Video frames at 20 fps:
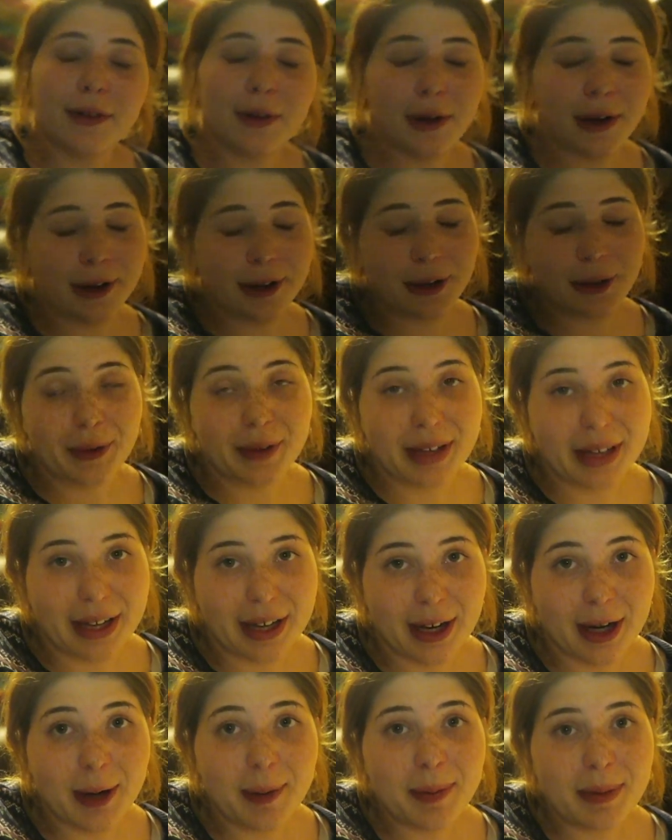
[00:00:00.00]
If you are new
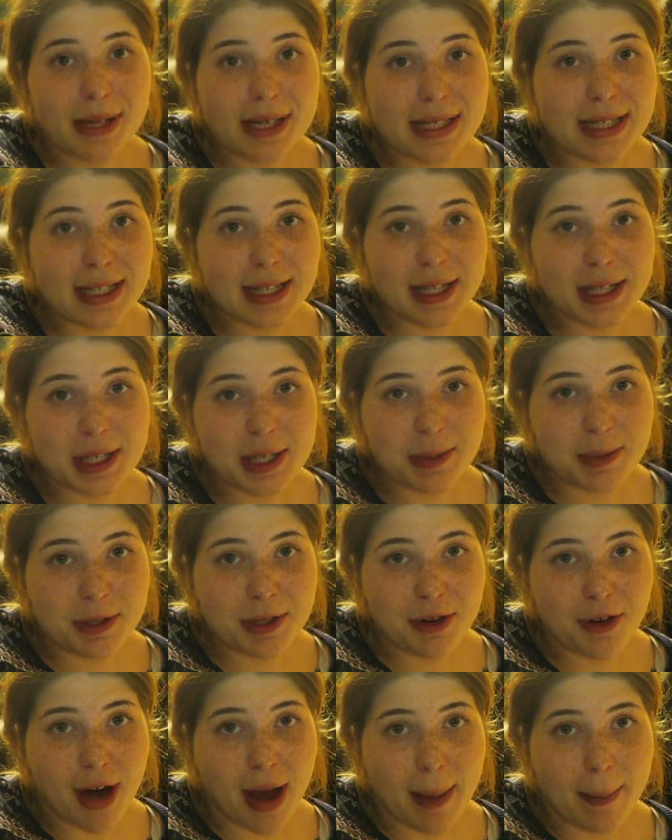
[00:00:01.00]
here, please hit the
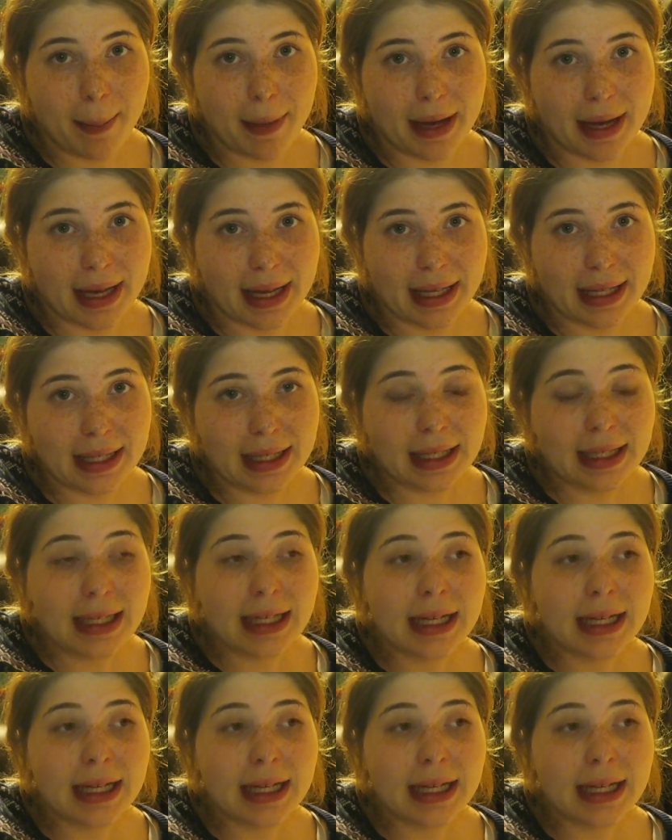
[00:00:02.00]
subscribe button.